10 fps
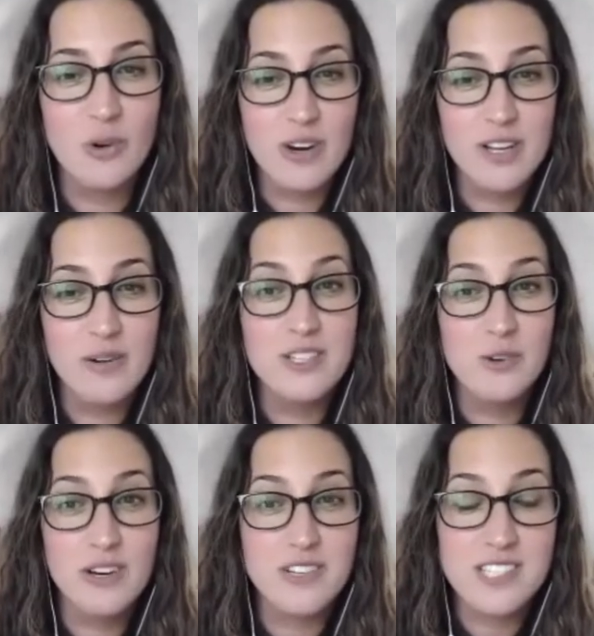you,
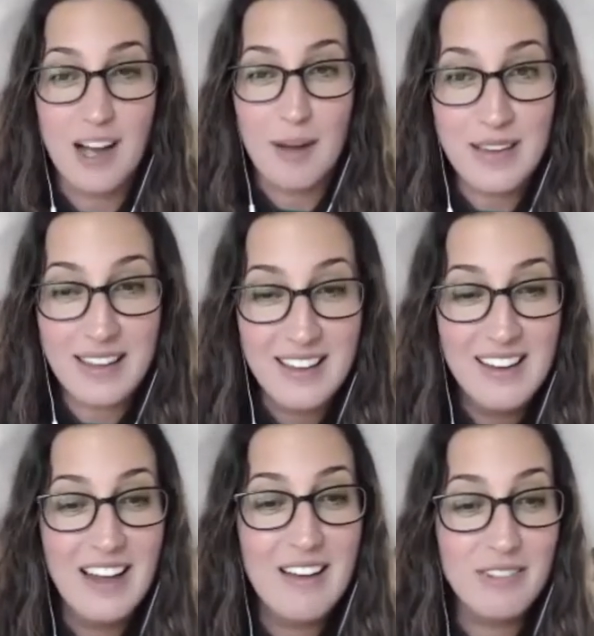adore your topic.
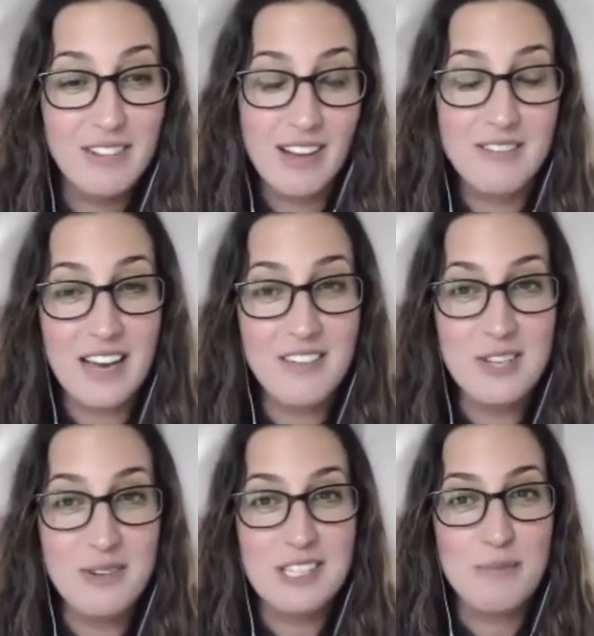Have loved having
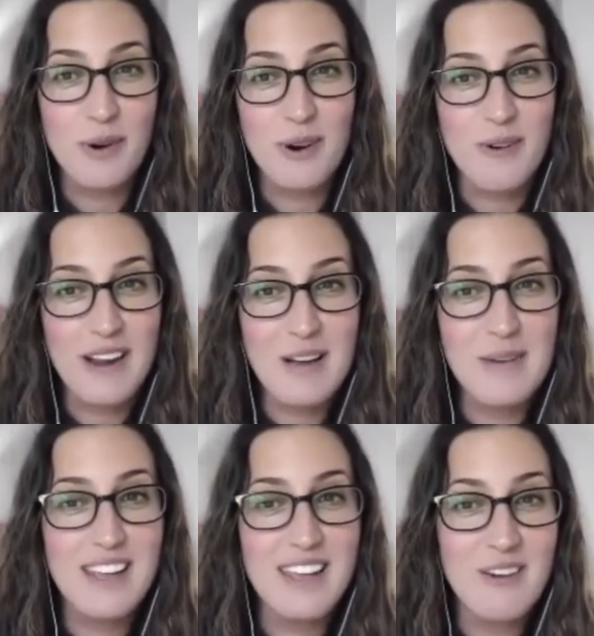you in this program
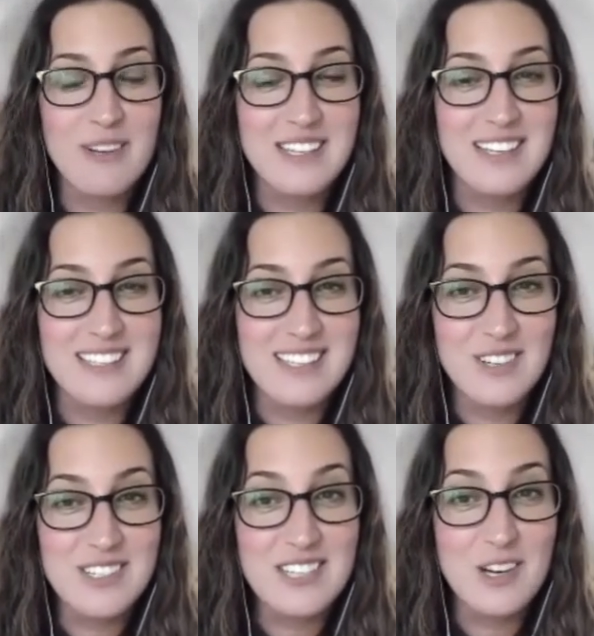and I can't wait to
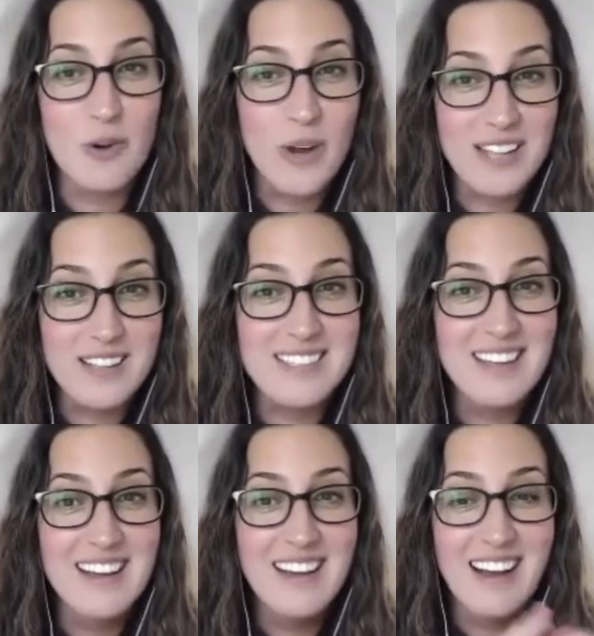continue to see your
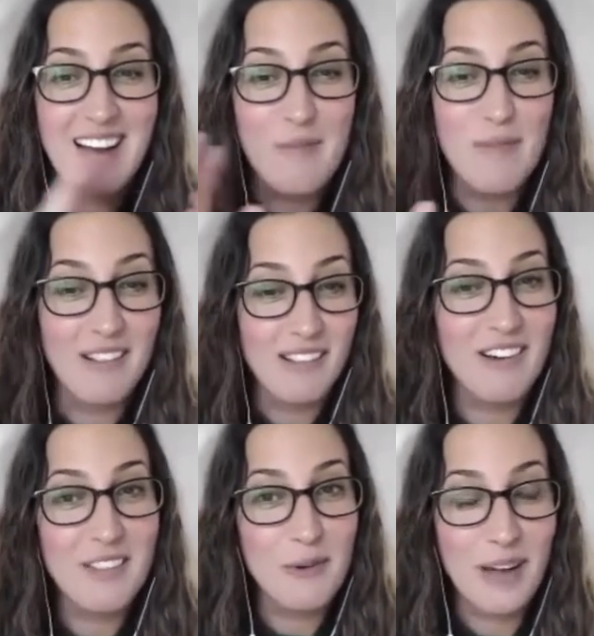wins um,
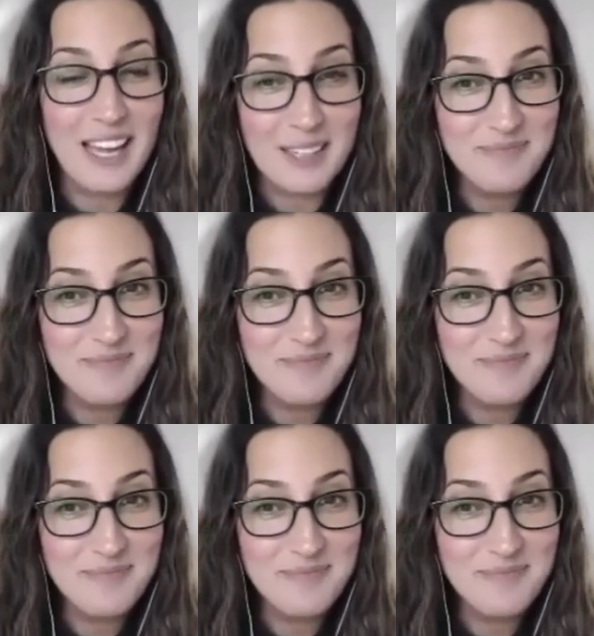along the way.